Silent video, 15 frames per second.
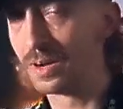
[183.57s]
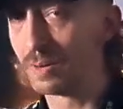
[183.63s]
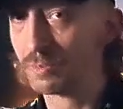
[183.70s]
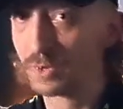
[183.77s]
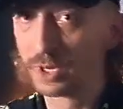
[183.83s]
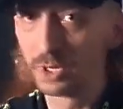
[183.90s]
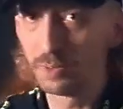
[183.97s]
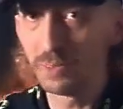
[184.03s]
I'm
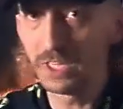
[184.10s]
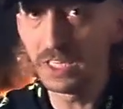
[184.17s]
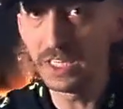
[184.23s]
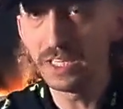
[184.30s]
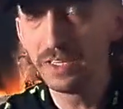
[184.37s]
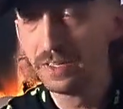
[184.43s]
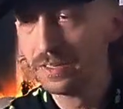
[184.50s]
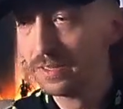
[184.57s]
gonna
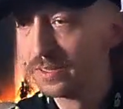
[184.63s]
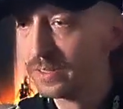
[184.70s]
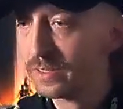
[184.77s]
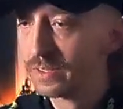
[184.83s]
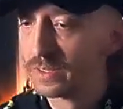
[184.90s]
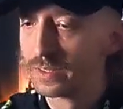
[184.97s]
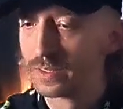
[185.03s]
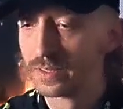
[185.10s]
be
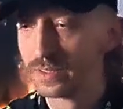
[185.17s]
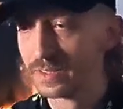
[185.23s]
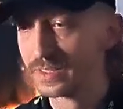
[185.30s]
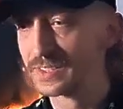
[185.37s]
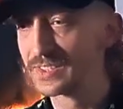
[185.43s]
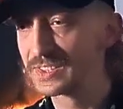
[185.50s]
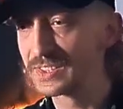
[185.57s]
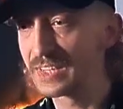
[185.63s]

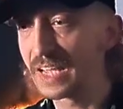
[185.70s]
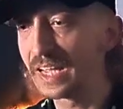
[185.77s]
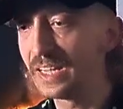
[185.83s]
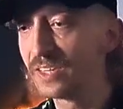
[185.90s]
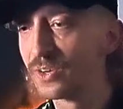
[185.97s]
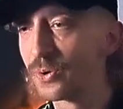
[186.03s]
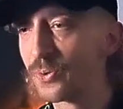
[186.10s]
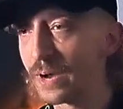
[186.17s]

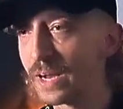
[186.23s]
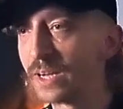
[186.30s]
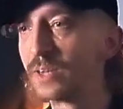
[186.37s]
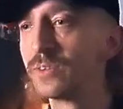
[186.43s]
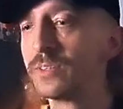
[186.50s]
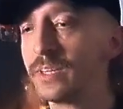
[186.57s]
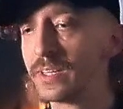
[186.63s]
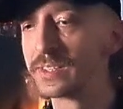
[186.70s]
skating
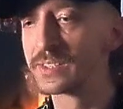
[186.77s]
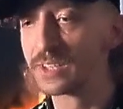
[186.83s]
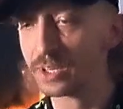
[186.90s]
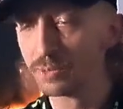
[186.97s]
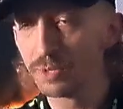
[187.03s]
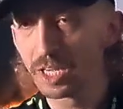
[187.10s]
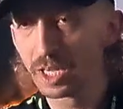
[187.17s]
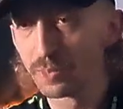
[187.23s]
around, and it's gonna
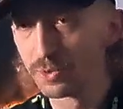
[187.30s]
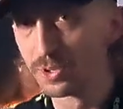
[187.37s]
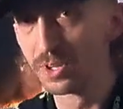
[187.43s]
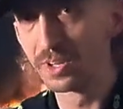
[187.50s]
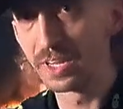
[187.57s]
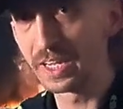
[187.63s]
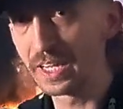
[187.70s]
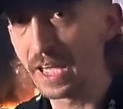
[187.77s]
be able to
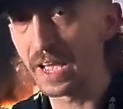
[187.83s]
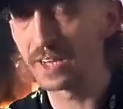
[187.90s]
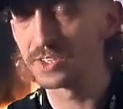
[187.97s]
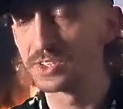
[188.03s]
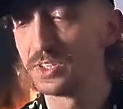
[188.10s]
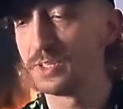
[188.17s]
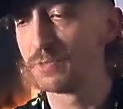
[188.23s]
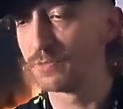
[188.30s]
like
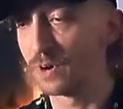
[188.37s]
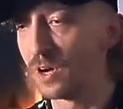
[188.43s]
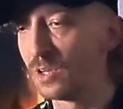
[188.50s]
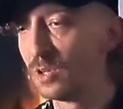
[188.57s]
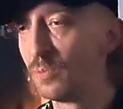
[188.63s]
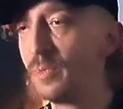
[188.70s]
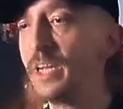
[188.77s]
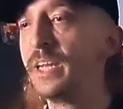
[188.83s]
actually
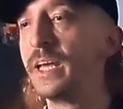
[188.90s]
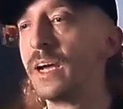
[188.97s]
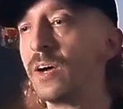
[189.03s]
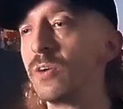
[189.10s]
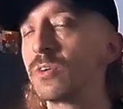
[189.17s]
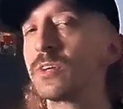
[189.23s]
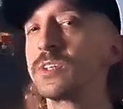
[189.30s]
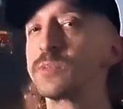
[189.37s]
follow me
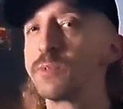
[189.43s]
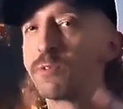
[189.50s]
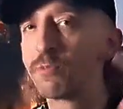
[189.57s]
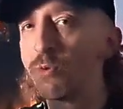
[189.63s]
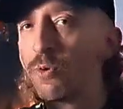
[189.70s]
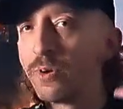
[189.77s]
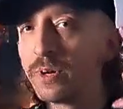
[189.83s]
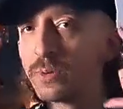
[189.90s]
now, because
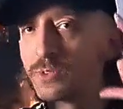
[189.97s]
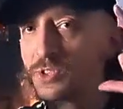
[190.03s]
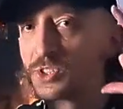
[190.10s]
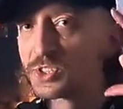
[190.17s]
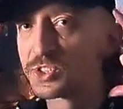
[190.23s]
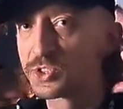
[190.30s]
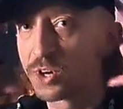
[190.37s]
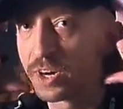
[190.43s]
before it was
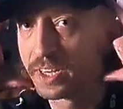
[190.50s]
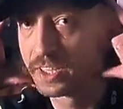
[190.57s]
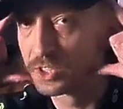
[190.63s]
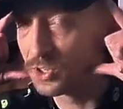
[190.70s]
just trying